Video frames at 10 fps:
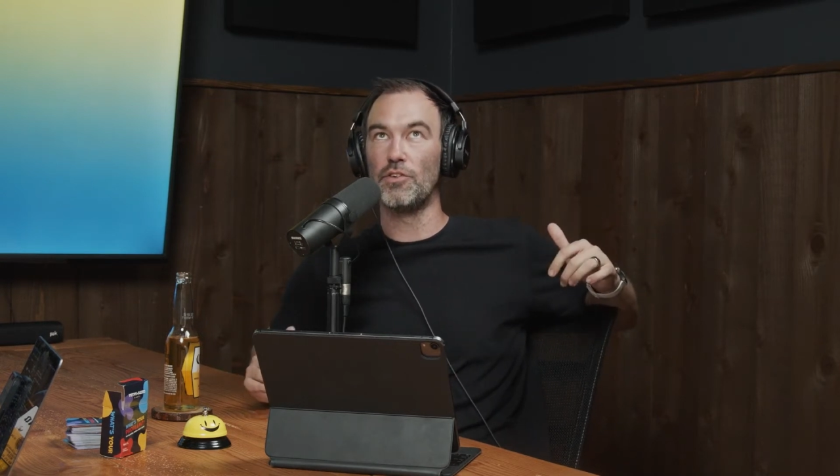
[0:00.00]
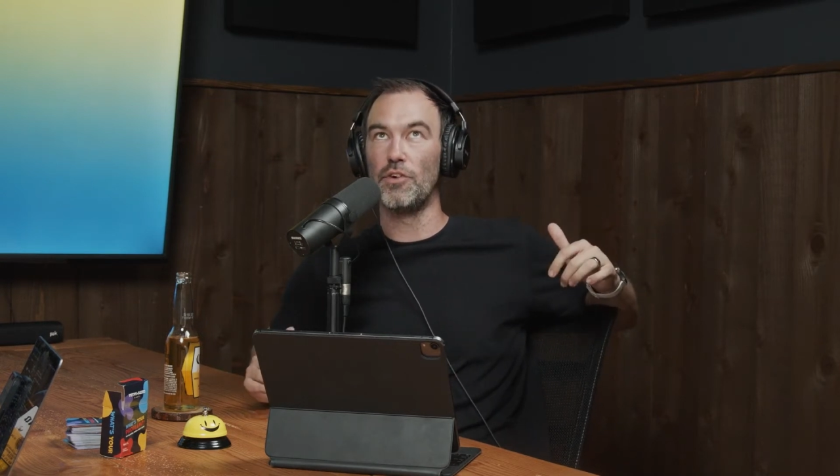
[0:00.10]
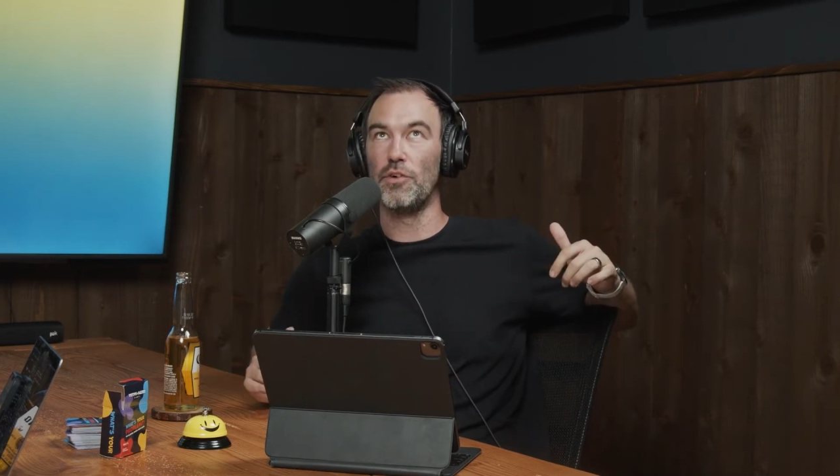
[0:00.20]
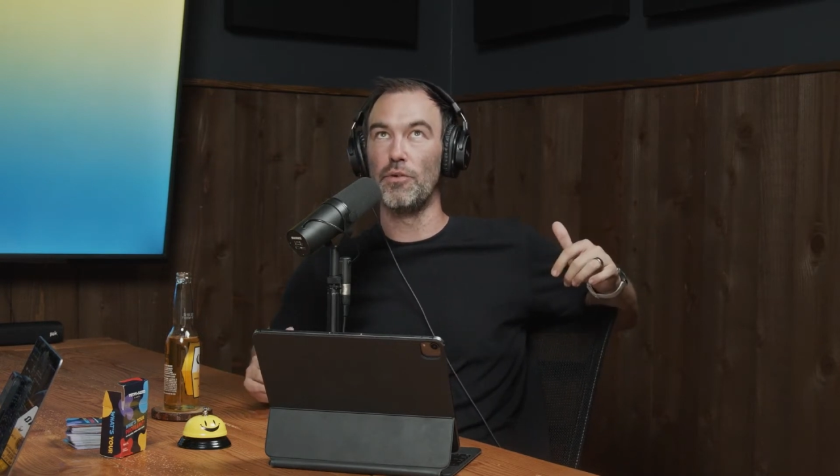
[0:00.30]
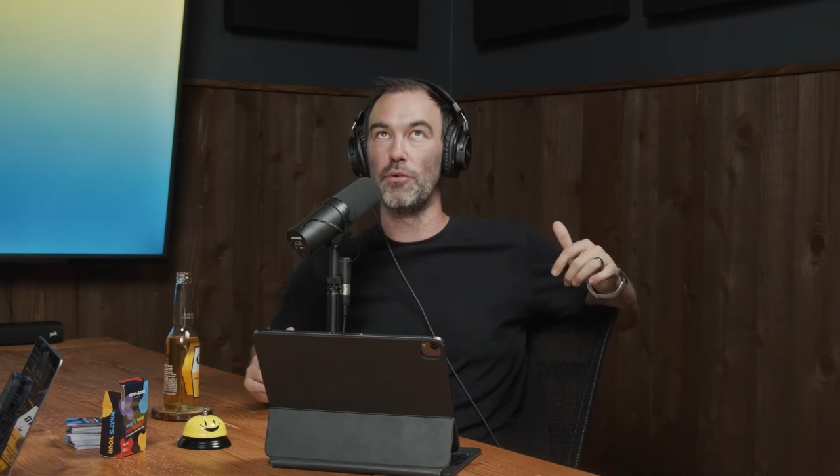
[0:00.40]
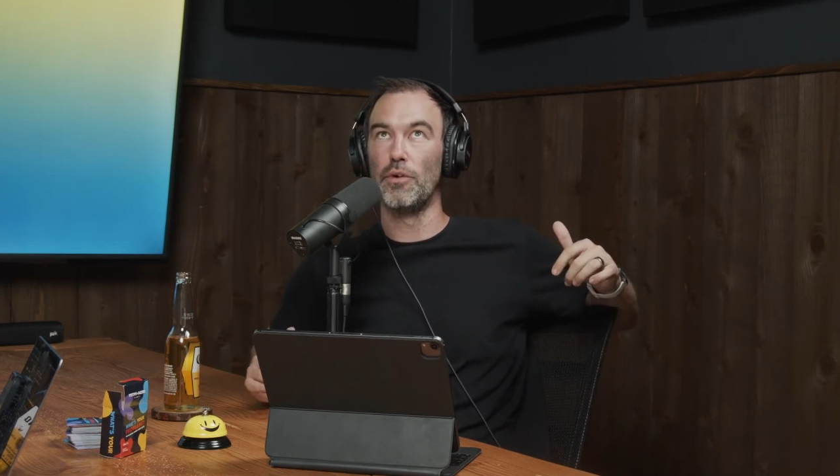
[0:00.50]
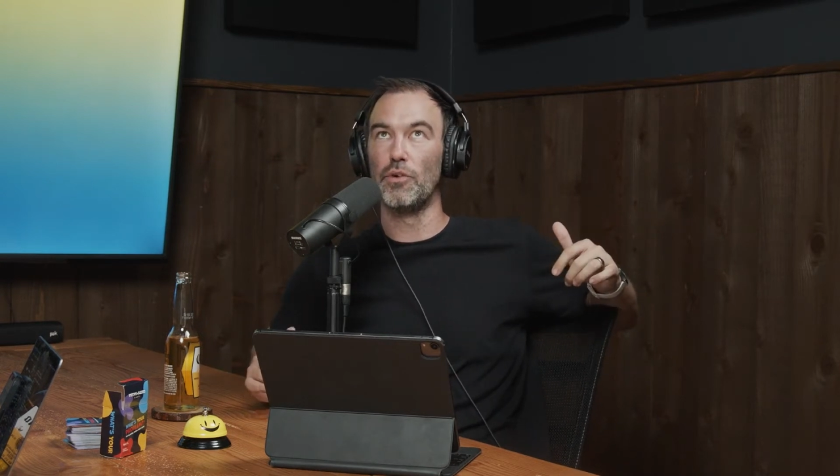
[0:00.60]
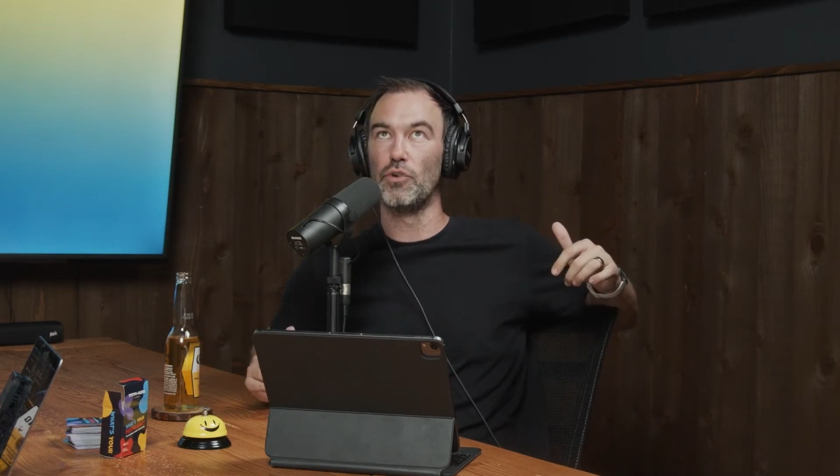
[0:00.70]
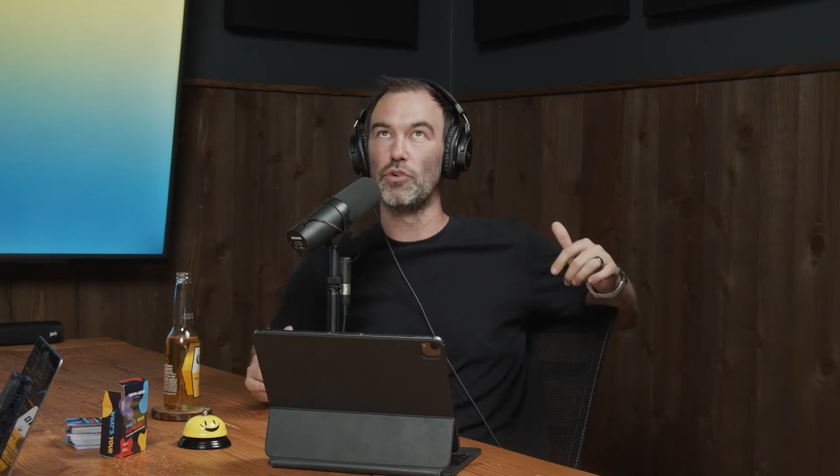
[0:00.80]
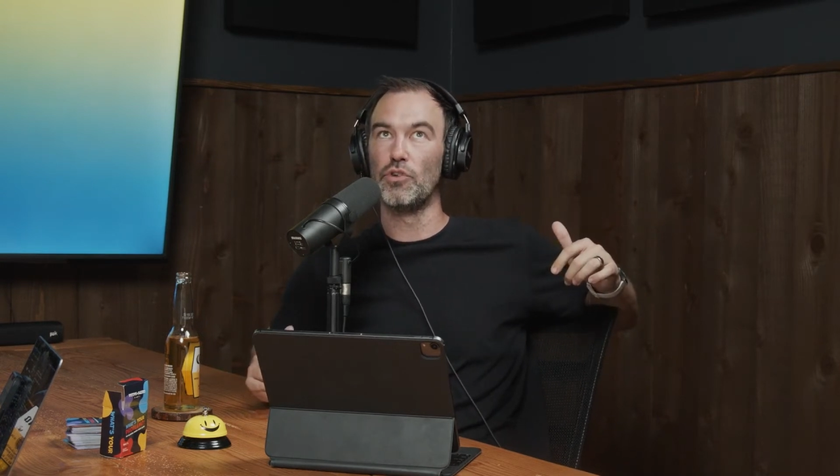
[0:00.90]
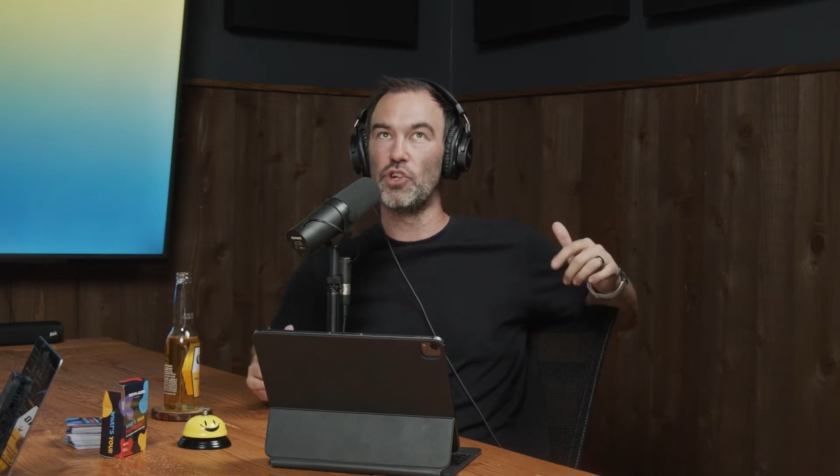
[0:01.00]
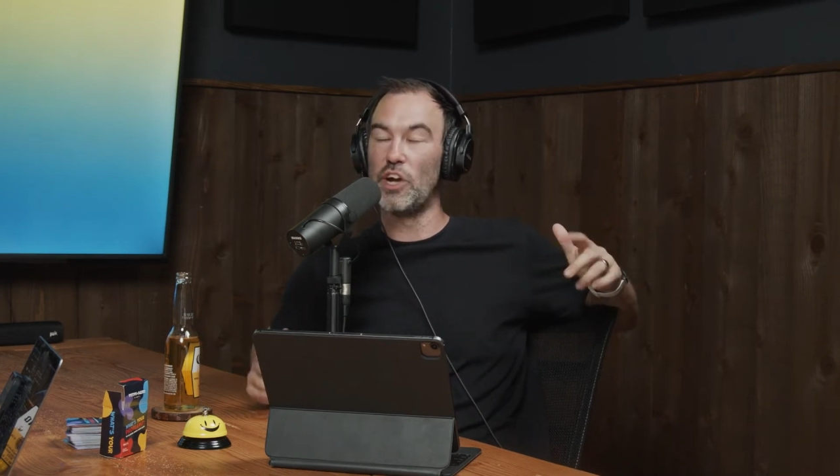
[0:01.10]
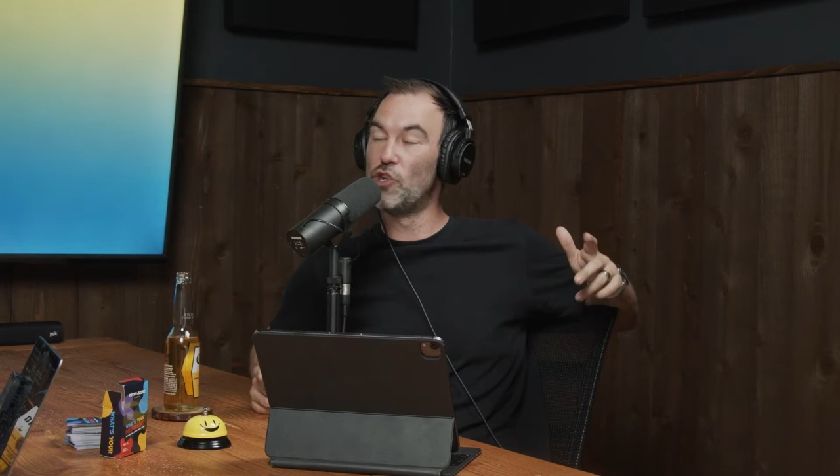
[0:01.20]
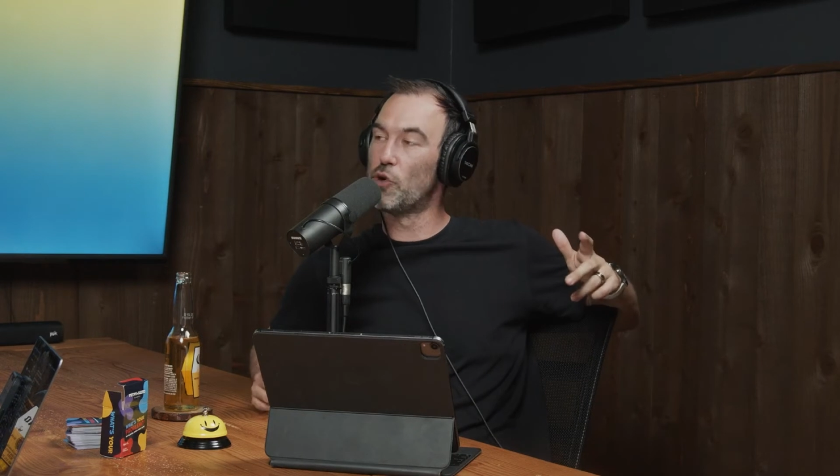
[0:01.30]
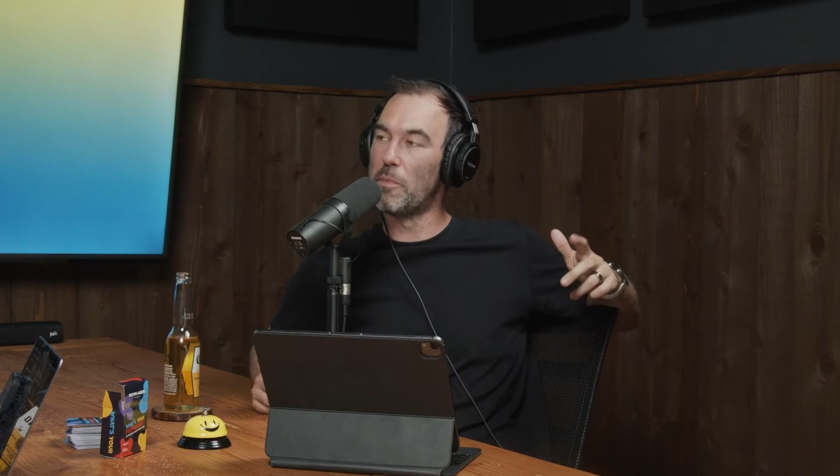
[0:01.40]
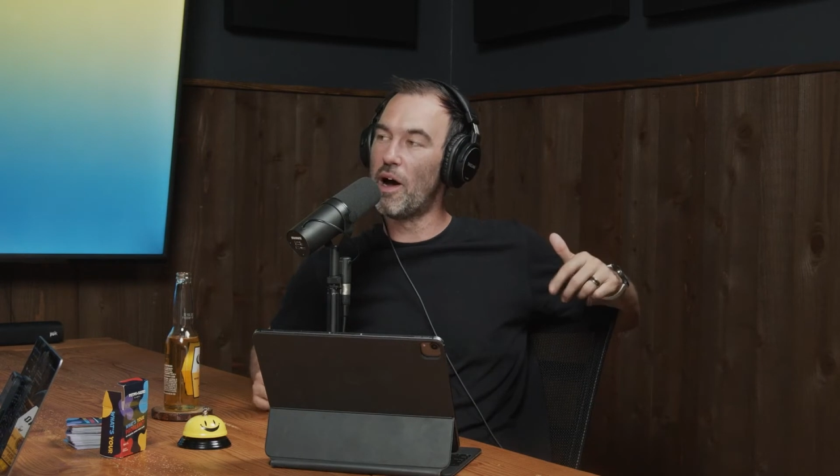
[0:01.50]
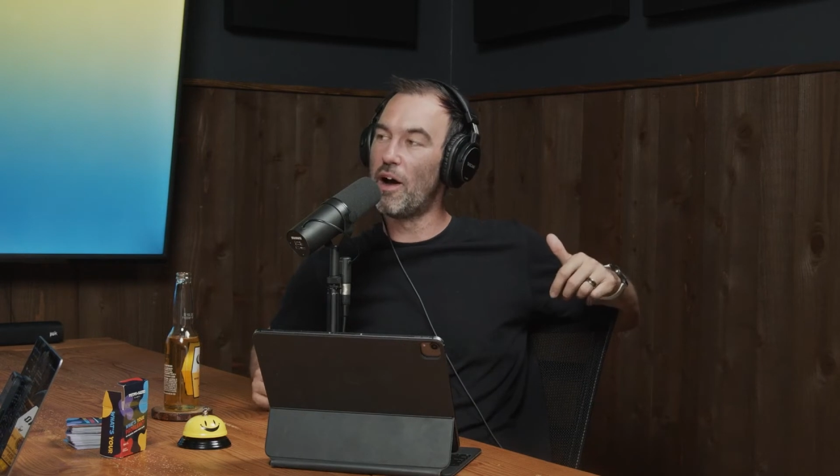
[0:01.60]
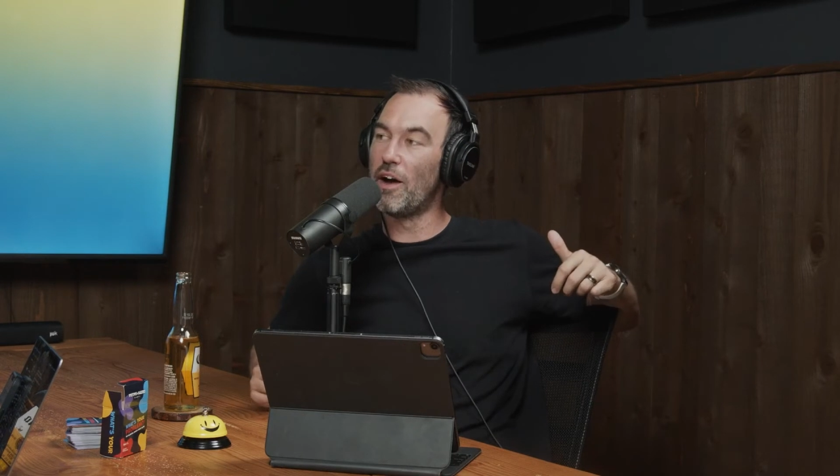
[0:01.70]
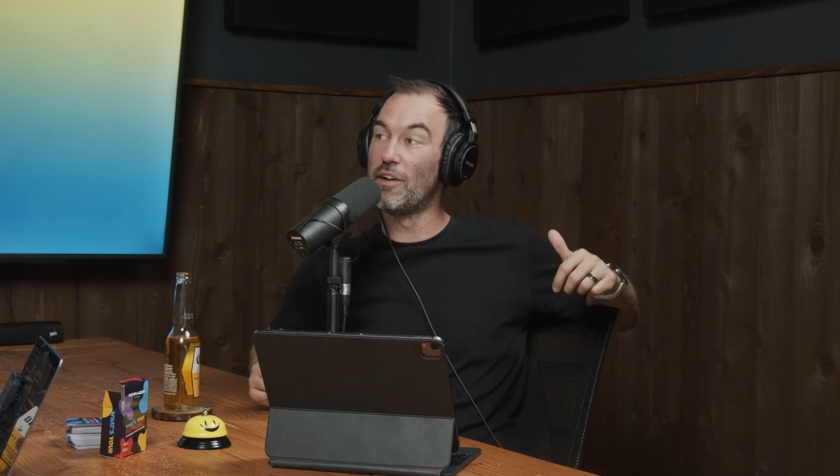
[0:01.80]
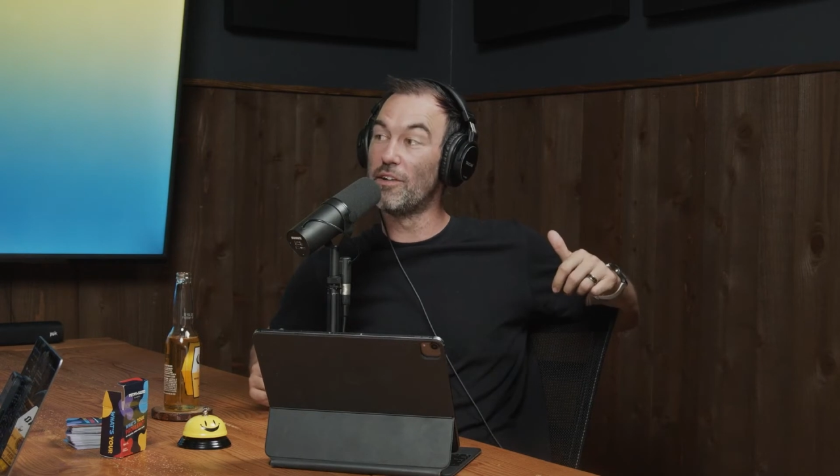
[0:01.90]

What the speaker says: to change your mind.